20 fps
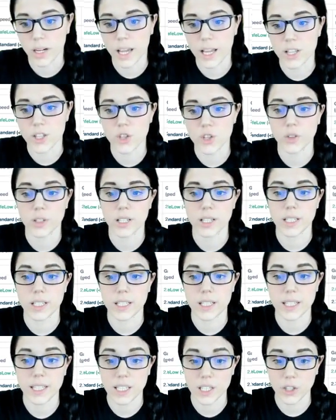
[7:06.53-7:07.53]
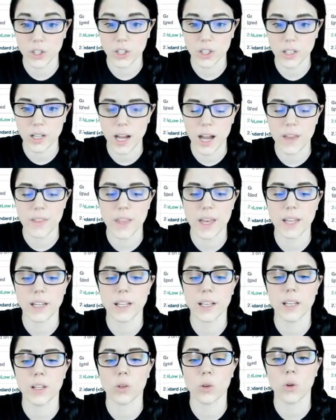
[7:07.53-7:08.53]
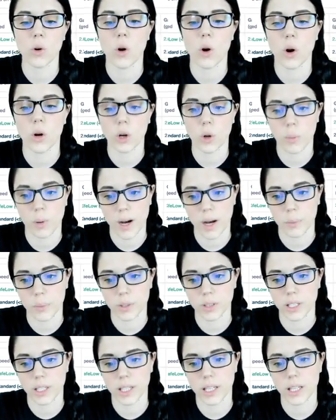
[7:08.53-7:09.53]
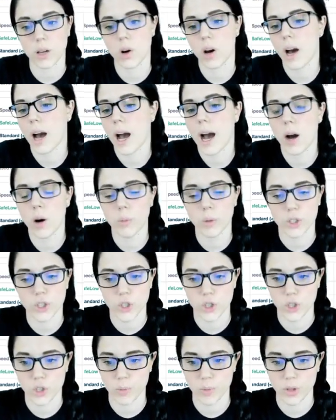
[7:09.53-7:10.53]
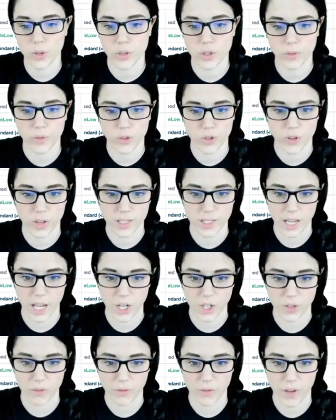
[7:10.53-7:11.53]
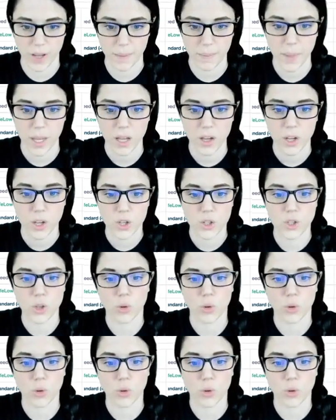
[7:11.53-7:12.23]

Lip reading: and you want to enter it in here, and then it'll auto-populate how much you should be using for transaction fee.